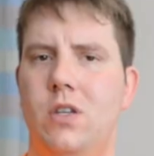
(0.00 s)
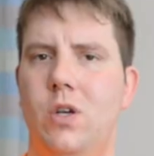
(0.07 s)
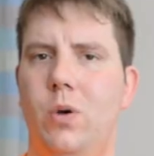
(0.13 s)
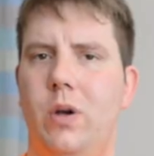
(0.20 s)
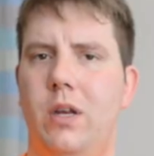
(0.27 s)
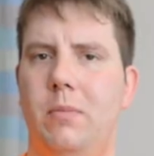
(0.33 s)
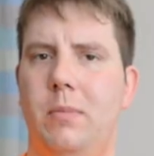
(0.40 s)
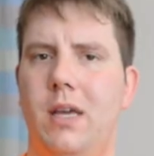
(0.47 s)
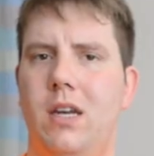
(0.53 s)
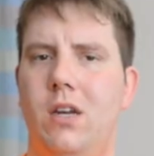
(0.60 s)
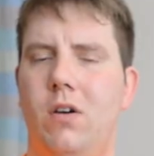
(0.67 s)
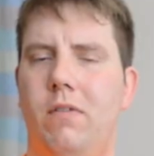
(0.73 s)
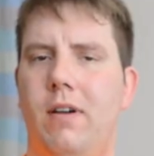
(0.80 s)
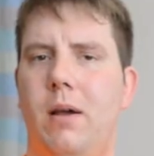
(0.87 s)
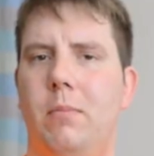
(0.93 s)
due in mid
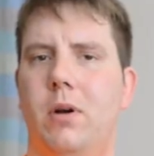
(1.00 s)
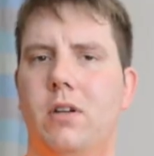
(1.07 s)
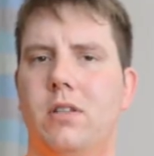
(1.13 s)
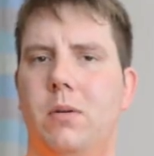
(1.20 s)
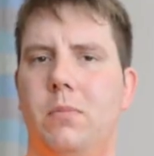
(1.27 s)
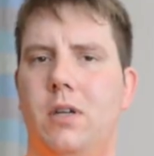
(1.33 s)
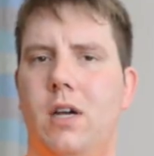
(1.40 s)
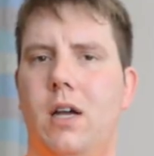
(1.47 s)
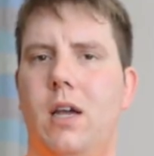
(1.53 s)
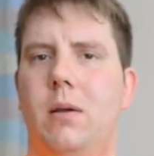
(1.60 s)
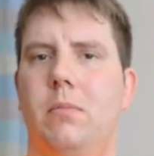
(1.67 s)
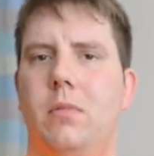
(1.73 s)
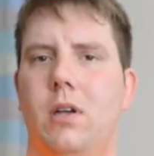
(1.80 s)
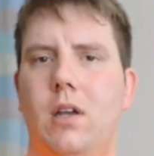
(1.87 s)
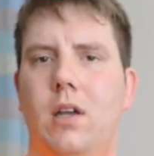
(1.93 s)
November
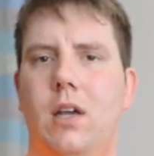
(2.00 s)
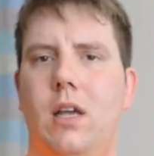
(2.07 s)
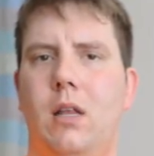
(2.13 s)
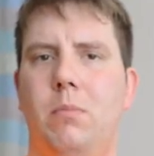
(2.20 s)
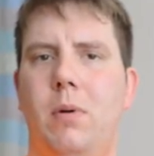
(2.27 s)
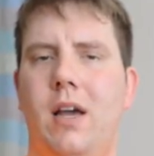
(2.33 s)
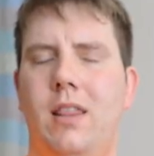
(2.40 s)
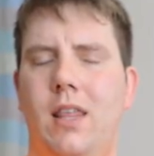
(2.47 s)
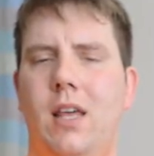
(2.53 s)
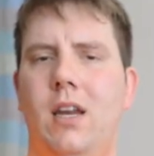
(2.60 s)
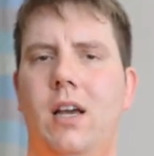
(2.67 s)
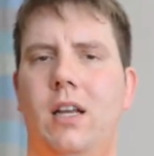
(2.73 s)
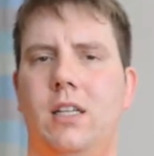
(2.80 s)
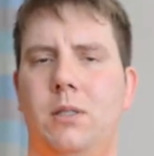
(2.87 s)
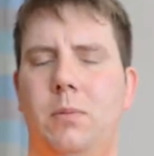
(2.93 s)
sometime, and by then
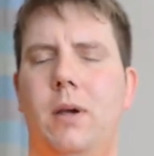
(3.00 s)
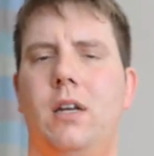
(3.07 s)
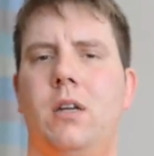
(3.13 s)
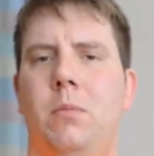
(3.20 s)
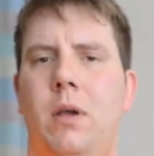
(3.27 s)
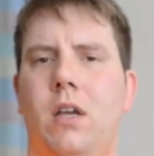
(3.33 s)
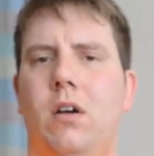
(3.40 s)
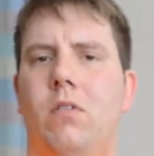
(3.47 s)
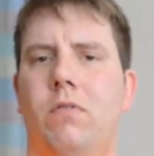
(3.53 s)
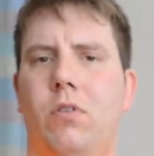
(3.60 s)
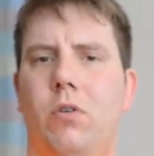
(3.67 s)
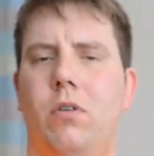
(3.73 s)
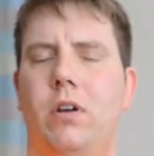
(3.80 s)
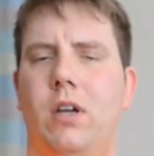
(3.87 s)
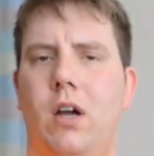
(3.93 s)
I expect to make a
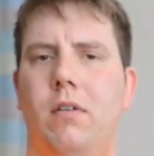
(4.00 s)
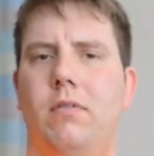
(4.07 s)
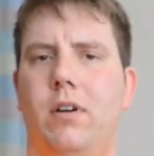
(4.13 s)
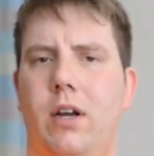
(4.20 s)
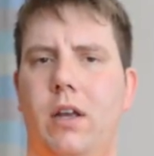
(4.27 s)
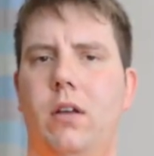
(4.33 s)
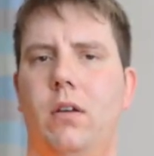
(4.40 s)
full recovery.